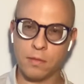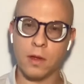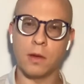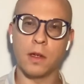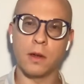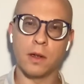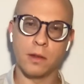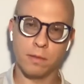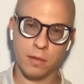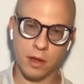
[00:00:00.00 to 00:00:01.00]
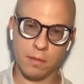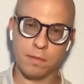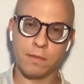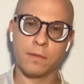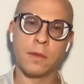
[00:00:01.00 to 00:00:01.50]
totally agree. Yeah.
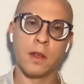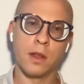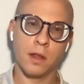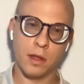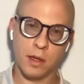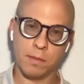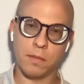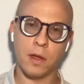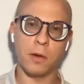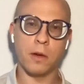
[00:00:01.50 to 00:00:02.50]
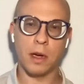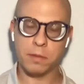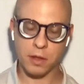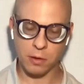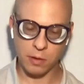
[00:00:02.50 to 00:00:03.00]
Yeah, no,
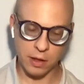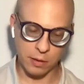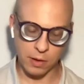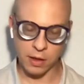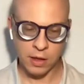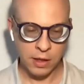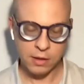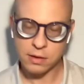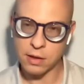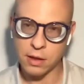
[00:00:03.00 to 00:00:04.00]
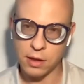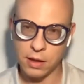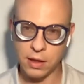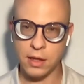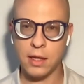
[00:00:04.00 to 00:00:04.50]
absolutely agree. It's
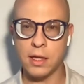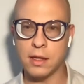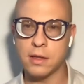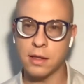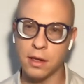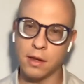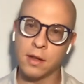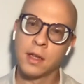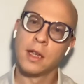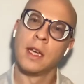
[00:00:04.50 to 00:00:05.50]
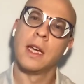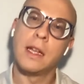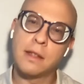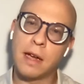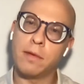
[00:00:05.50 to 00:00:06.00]

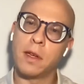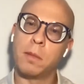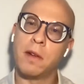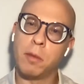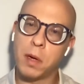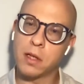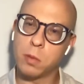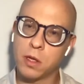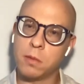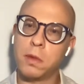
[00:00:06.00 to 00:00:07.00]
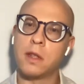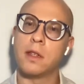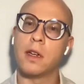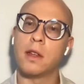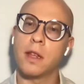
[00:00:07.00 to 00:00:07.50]
definitely a bit of a buzzword, but
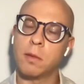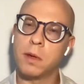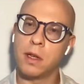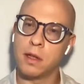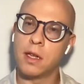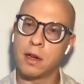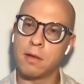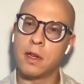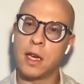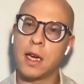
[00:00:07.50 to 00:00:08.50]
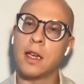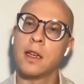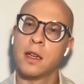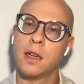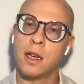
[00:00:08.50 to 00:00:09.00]
I think that at the end of the day,
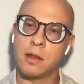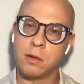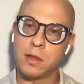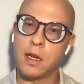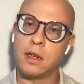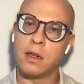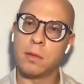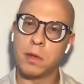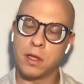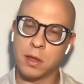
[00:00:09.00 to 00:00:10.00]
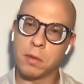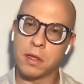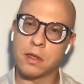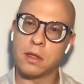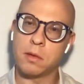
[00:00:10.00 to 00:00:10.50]
as you said, building a
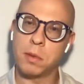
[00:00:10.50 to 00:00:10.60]
business is